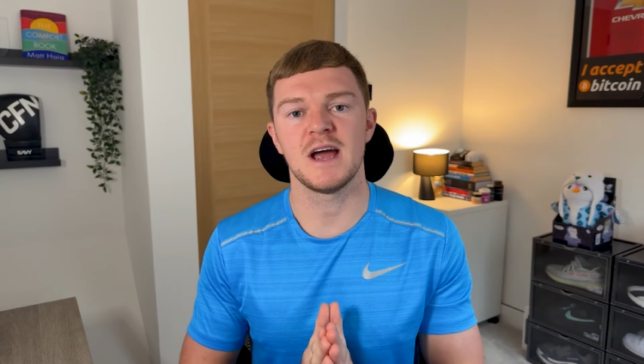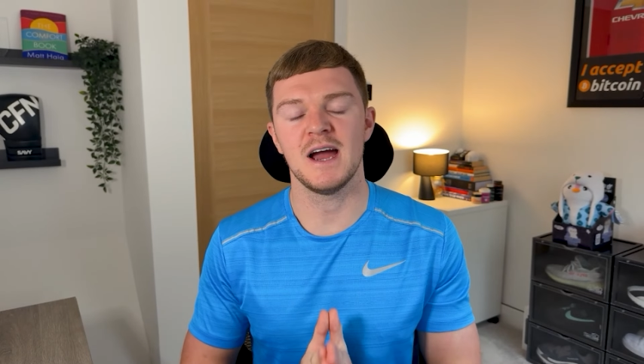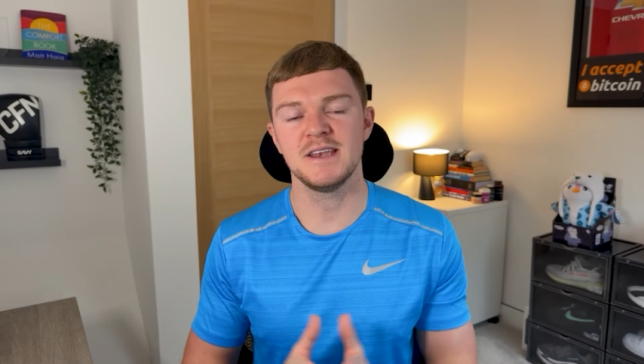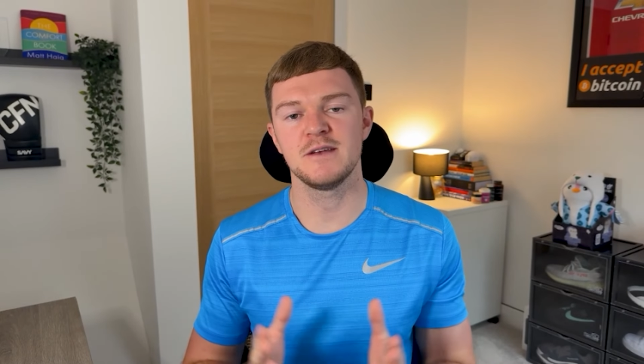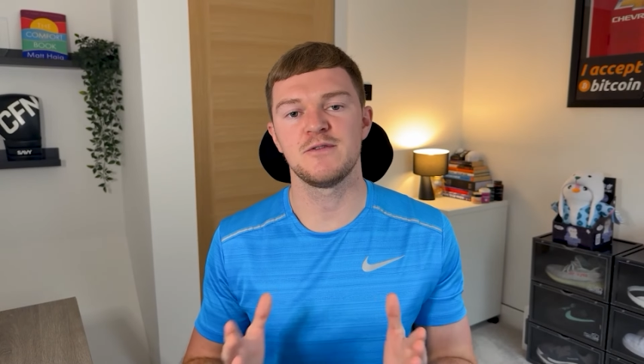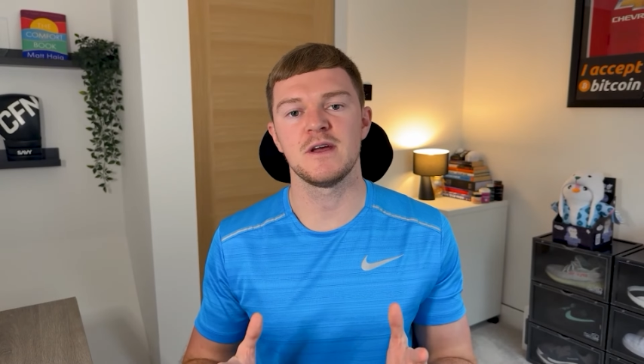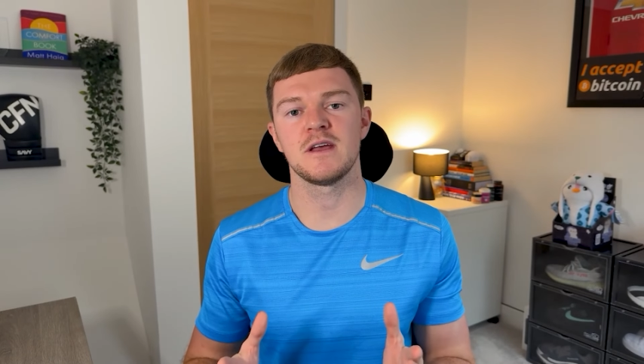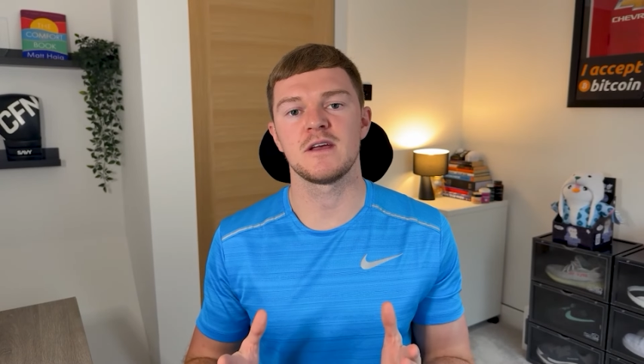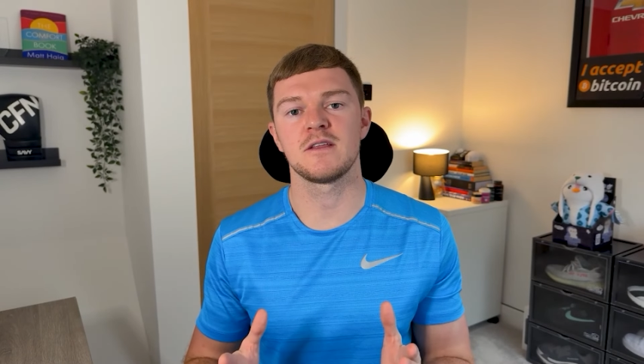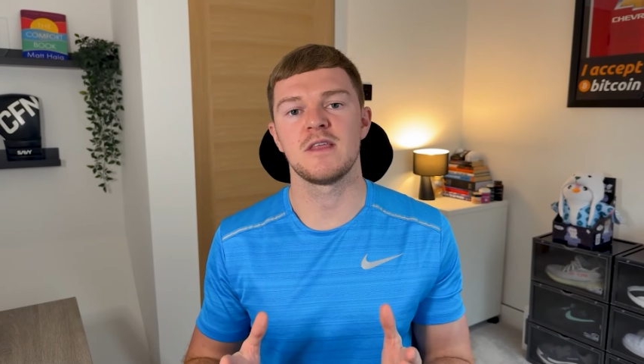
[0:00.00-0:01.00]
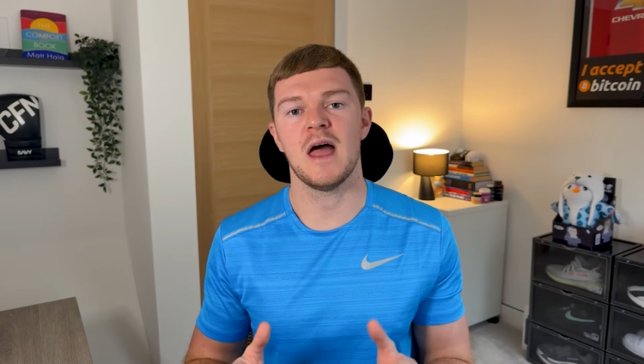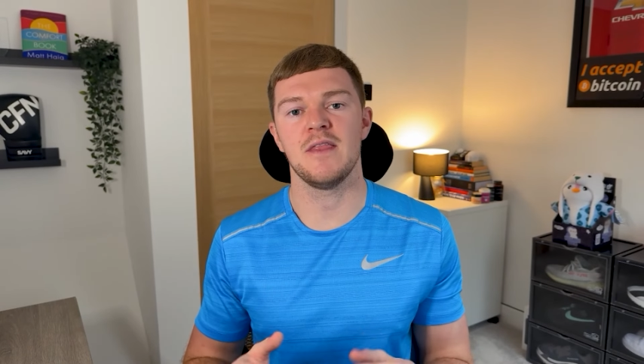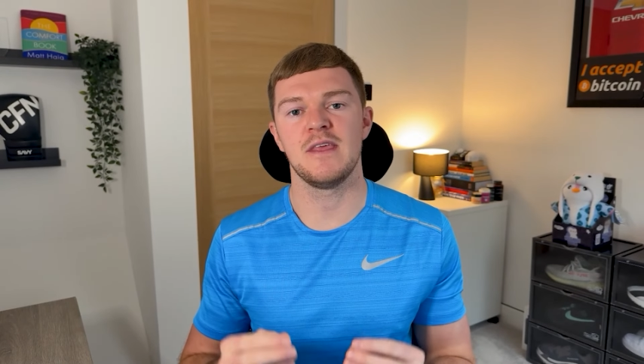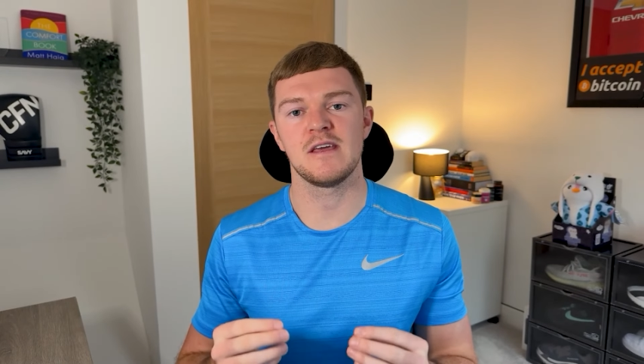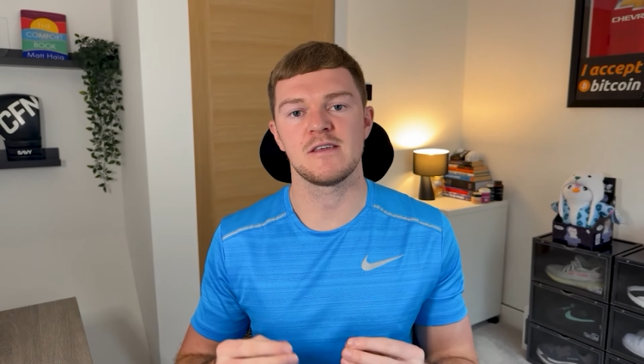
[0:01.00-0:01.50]
I did think
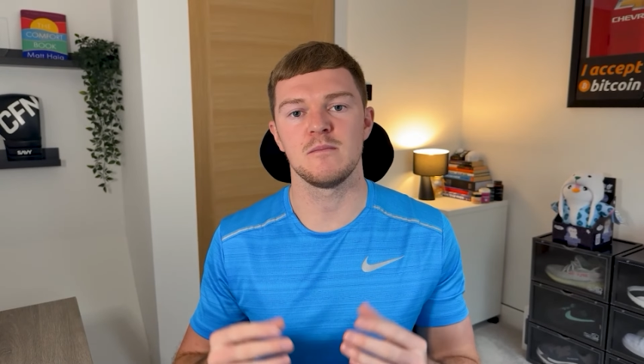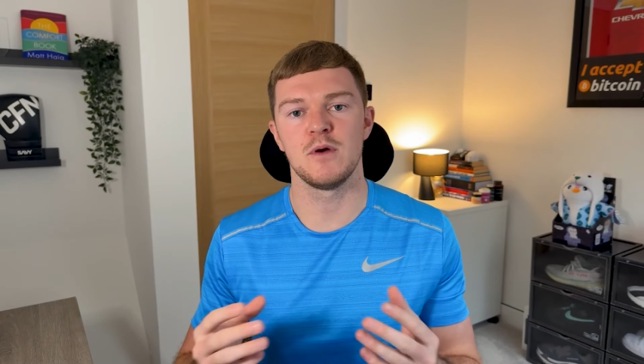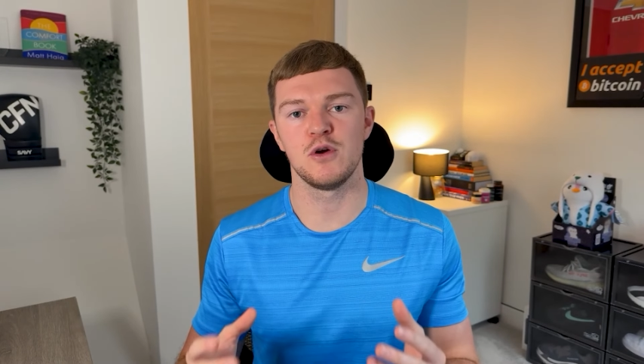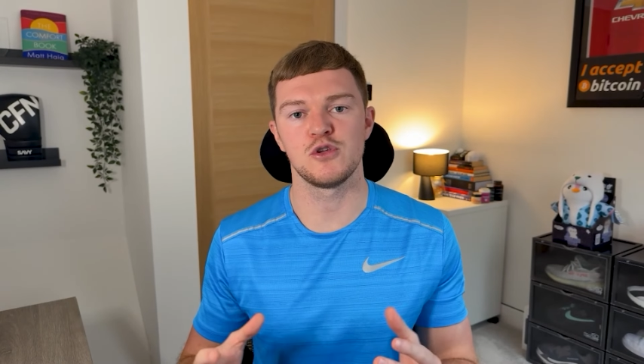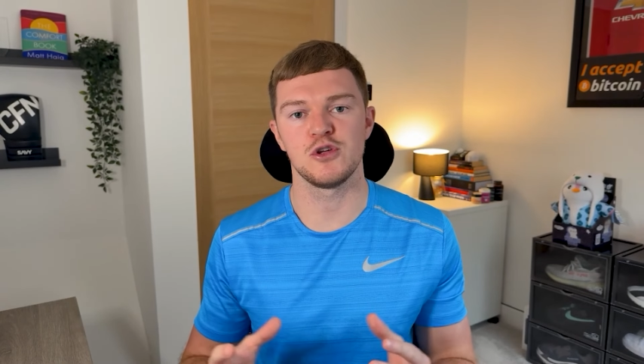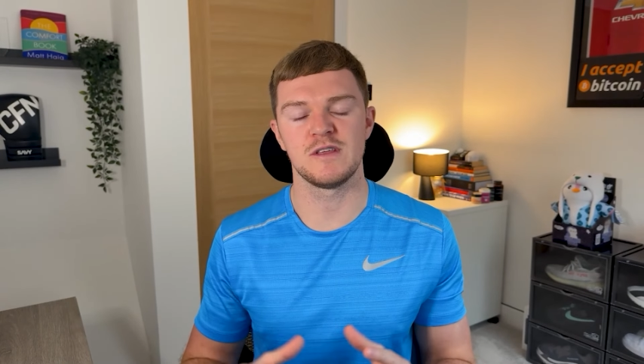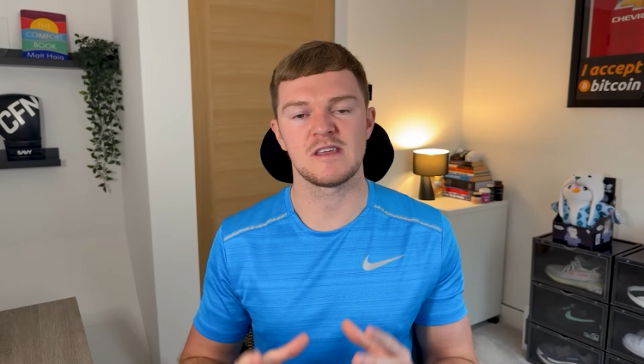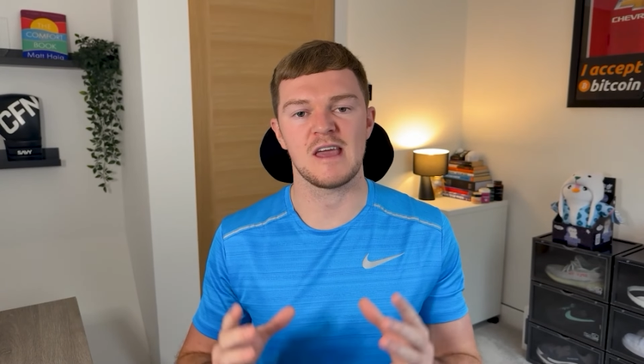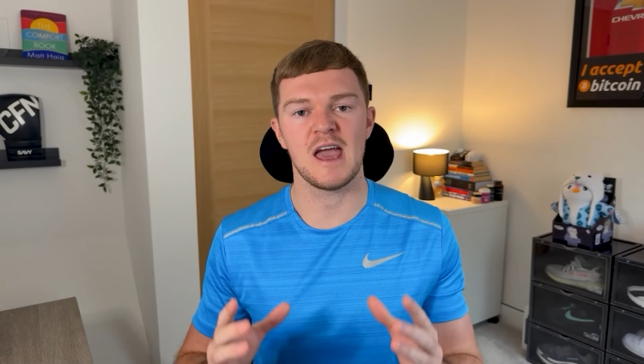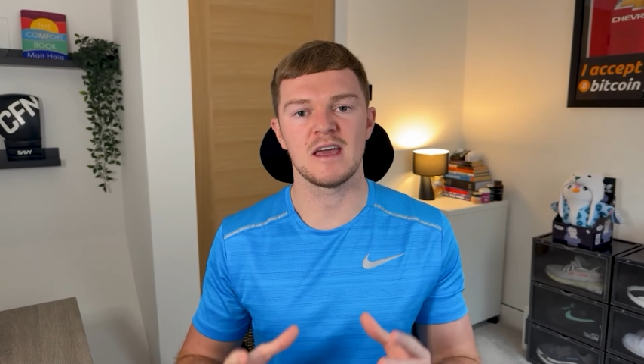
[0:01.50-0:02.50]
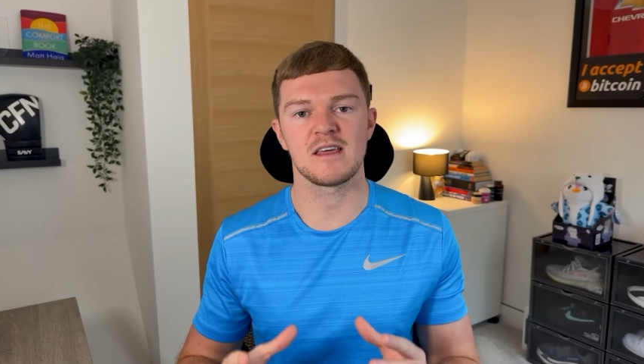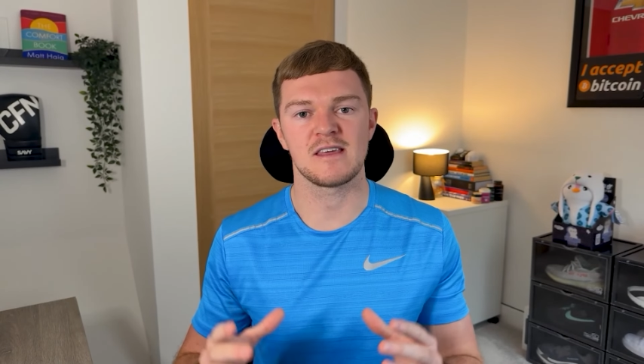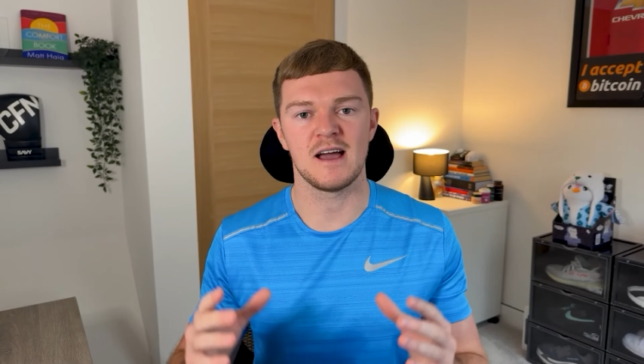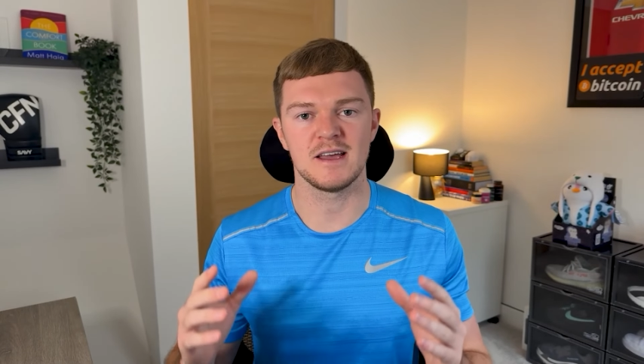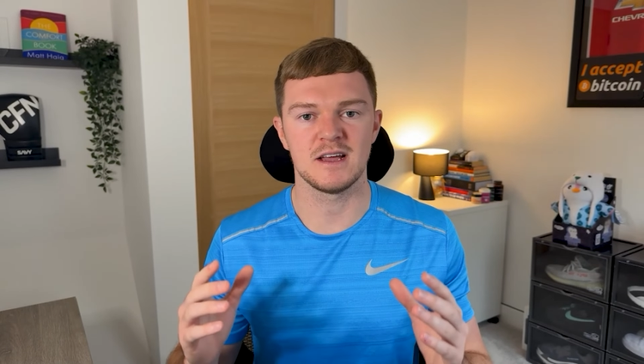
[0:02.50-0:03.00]
that this merger, this
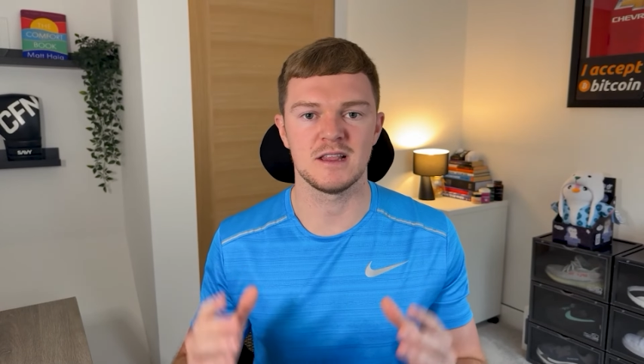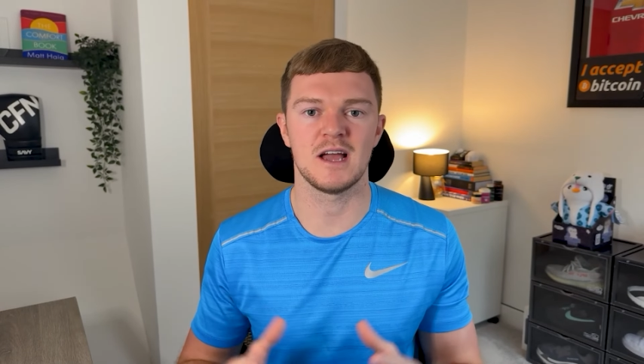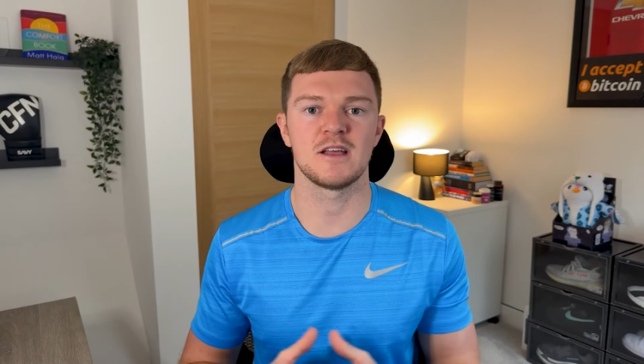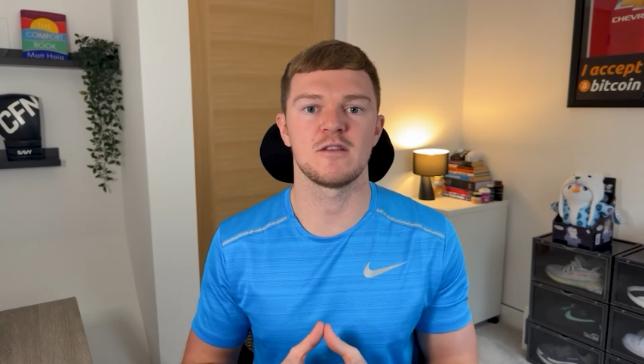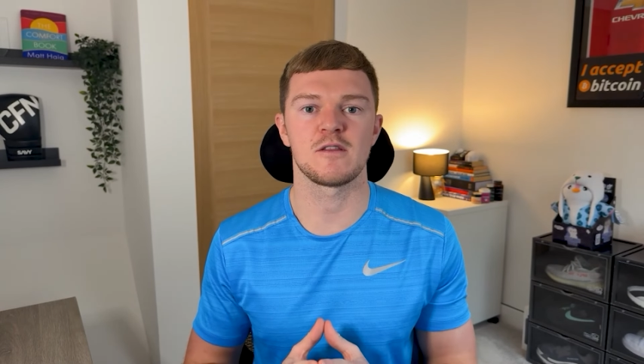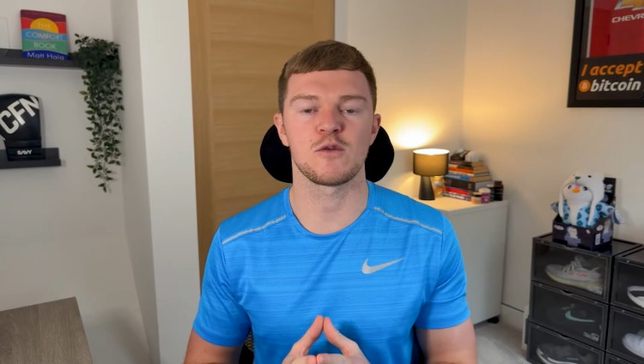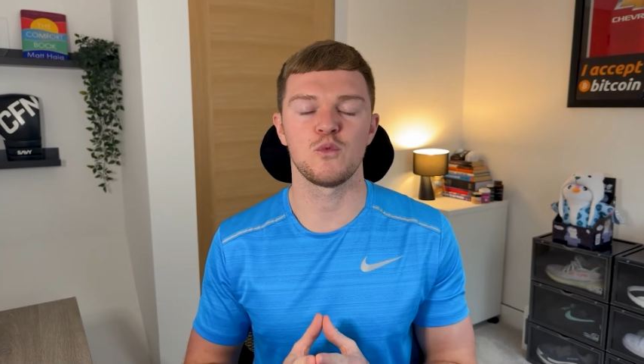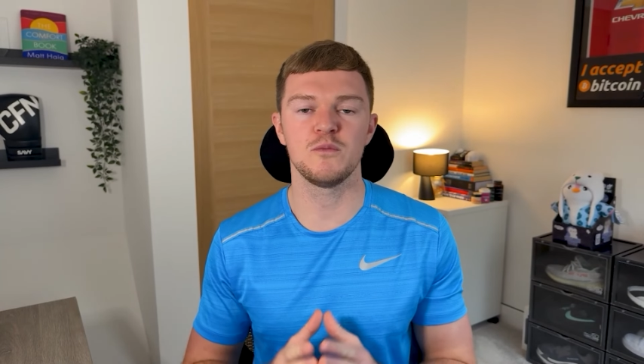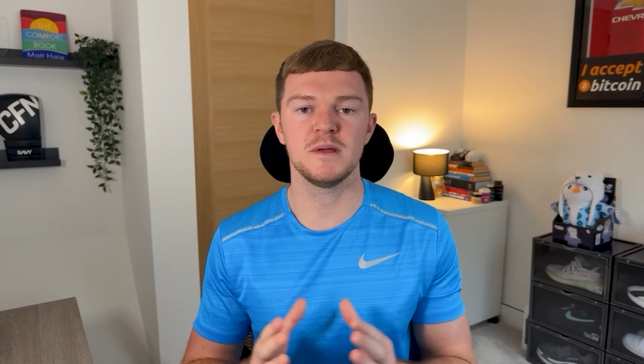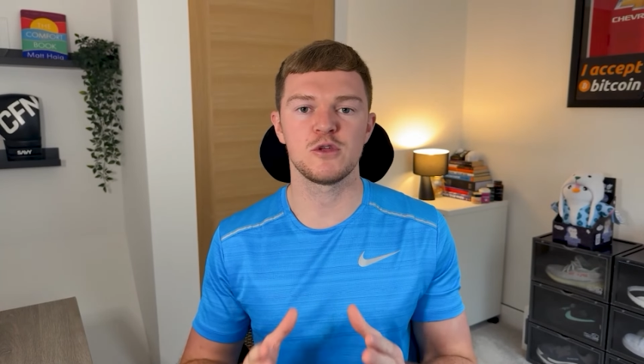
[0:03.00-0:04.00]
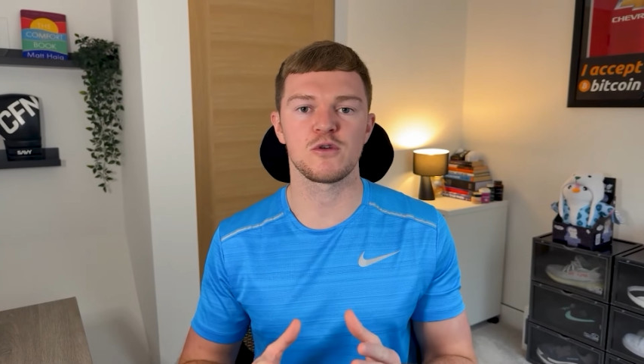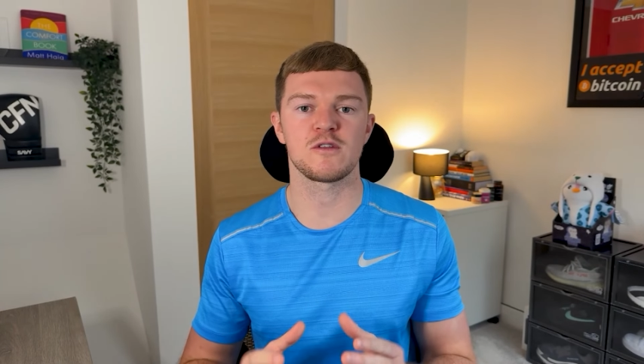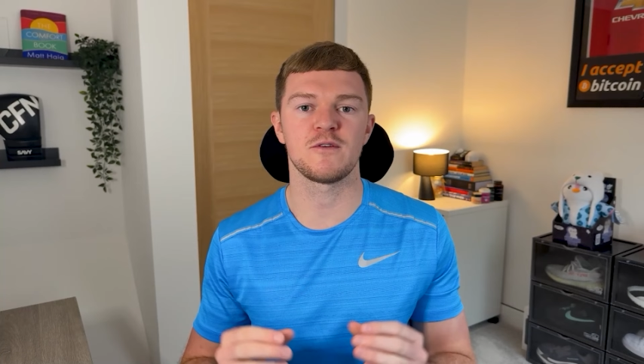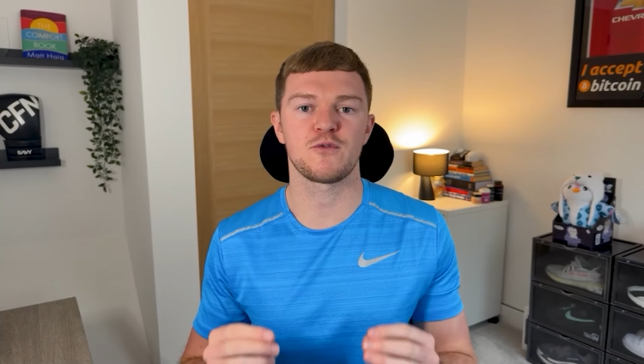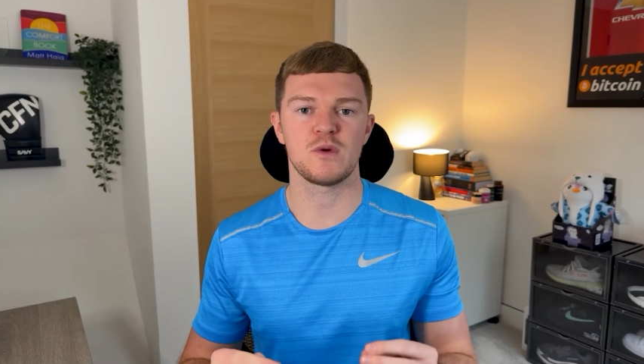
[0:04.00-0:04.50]
ASI alliance, would be
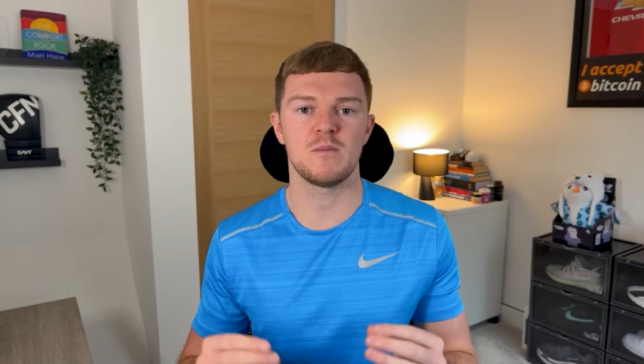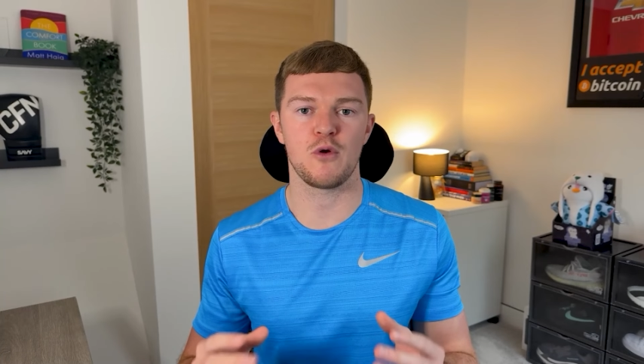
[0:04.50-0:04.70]
just the 3